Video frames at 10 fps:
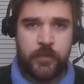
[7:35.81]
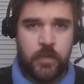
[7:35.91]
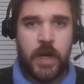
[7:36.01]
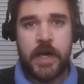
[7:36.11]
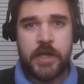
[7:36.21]

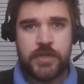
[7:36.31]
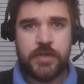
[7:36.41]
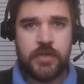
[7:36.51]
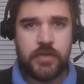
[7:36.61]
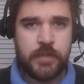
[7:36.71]
Why
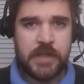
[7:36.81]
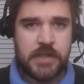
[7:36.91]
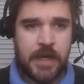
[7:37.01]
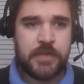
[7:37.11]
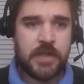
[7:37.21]
should you be
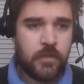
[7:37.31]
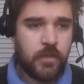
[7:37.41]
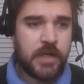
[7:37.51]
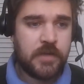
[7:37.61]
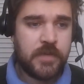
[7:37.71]
adopting
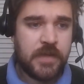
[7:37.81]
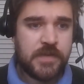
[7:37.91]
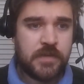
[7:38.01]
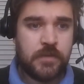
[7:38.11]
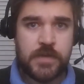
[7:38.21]
one of these
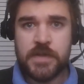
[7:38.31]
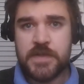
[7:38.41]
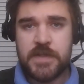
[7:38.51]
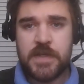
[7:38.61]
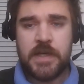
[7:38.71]

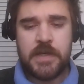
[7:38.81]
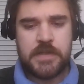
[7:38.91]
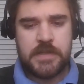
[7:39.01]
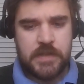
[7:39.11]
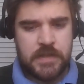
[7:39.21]
solutions
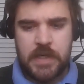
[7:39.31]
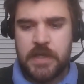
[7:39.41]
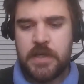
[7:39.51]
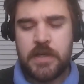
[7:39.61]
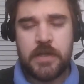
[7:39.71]

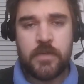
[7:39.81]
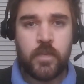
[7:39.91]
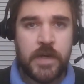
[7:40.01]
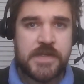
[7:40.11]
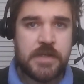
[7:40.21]
today, and
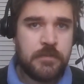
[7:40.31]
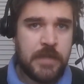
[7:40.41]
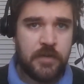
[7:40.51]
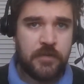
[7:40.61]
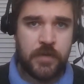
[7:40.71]
what does it
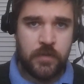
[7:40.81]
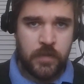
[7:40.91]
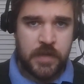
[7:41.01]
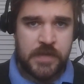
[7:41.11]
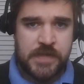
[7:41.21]
mean for your
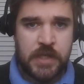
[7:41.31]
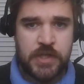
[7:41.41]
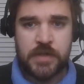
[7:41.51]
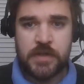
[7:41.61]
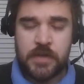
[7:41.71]

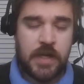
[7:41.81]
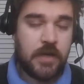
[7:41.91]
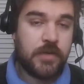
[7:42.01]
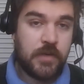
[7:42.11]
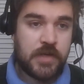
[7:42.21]
organization, and
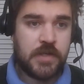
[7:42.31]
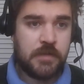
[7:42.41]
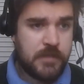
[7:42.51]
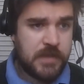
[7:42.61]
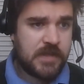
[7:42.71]
how do you actually
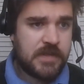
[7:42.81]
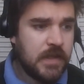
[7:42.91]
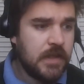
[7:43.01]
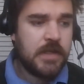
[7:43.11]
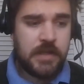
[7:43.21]

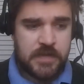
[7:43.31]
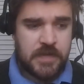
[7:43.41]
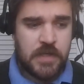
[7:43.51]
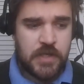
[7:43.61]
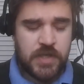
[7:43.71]
succeed in this
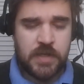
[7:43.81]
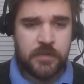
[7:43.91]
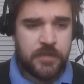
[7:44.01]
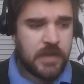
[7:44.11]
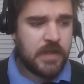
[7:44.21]

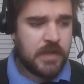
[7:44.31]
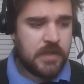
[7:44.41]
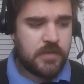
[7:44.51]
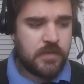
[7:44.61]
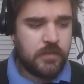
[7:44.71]
initiative
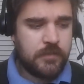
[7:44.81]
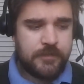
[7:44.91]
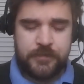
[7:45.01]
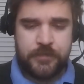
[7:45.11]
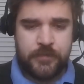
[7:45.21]
to
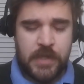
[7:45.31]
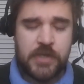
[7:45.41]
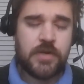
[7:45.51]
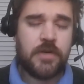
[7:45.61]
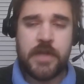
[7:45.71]
make
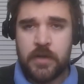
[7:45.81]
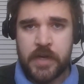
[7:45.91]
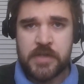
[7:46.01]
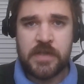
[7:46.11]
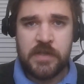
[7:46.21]
sure that you're
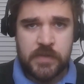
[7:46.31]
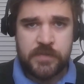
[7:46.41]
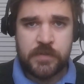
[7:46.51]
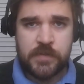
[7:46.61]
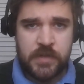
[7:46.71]
actually
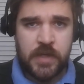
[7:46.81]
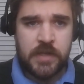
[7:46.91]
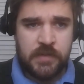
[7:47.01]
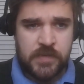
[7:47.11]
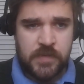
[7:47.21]
useful to your
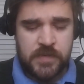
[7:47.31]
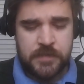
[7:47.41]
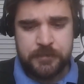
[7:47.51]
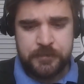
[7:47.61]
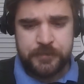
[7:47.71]
end users?
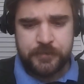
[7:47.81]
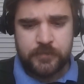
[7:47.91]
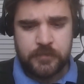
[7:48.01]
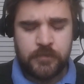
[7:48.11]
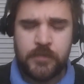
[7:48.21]

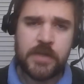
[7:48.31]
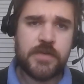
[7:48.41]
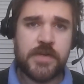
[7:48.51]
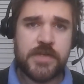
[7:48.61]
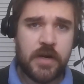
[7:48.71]

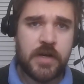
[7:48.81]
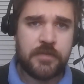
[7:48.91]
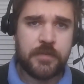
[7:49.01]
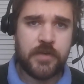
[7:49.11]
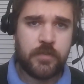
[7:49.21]
So to start
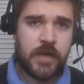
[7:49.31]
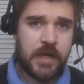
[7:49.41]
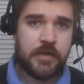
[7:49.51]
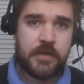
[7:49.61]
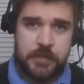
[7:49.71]
off with,
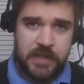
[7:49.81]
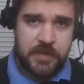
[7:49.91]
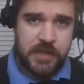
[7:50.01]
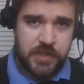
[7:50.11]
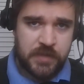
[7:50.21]
brought a little bit of
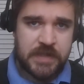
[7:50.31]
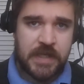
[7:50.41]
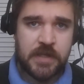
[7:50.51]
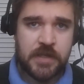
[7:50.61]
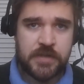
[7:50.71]
additional
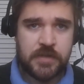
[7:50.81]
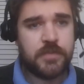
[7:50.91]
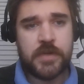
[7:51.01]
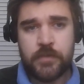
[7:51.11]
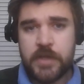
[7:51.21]
data to
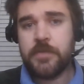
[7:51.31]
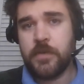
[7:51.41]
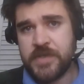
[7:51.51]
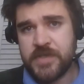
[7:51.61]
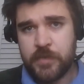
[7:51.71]
hopefully
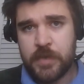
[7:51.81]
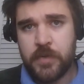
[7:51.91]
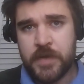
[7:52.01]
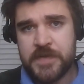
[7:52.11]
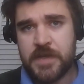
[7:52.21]
reinforce some of the
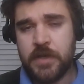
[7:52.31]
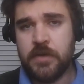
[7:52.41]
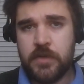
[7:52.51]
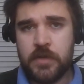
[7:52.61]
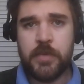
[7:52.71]
points that
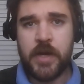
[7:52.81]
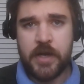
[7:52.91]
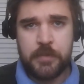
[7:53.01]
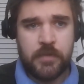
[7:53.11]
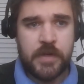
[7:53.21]
Hoval brought
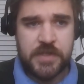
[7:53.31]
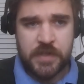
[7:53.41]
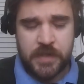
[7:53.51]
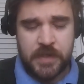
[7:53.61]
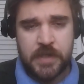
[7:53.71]
up
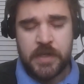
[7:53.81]
originally.